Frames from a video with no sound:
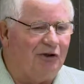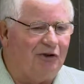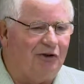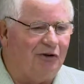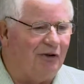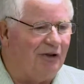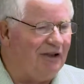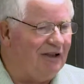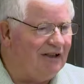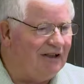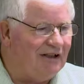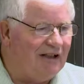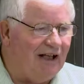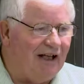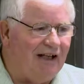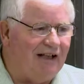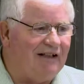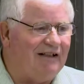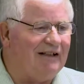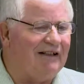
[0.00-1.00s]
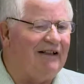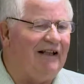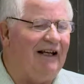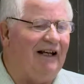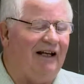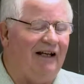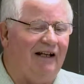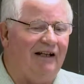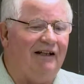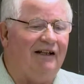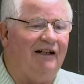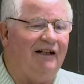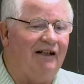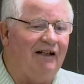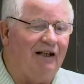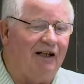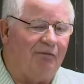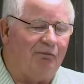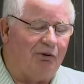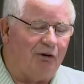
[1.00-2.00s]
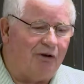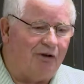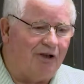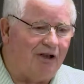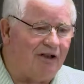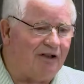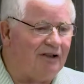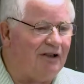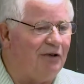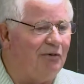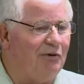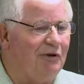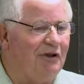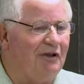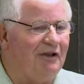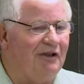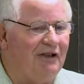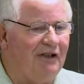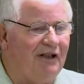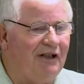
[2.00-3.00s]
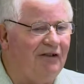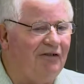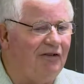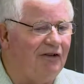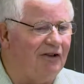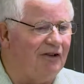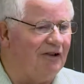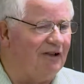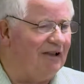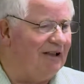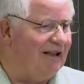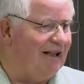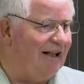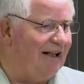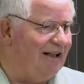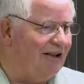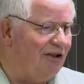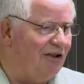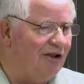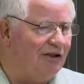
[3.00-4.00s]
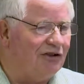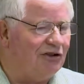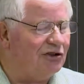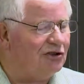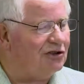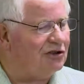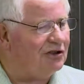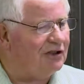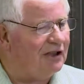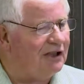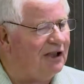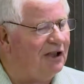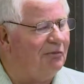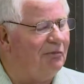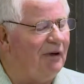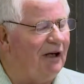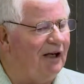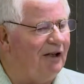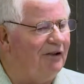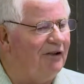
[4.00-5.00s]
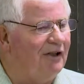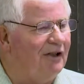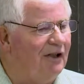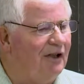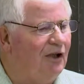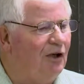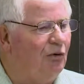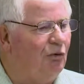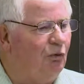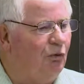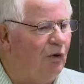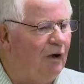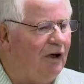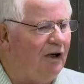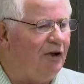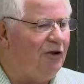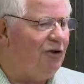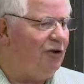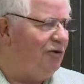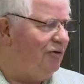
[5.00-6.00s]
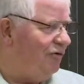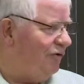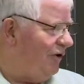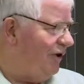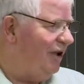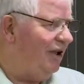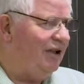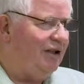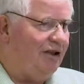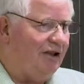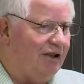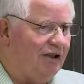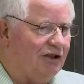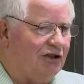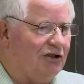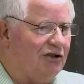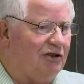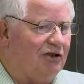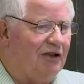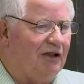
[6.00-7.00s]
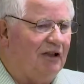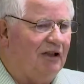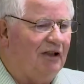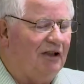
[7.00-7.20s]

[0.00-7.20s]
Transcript: during the day today, and particularly when you leave here today, just think about where you fit into this.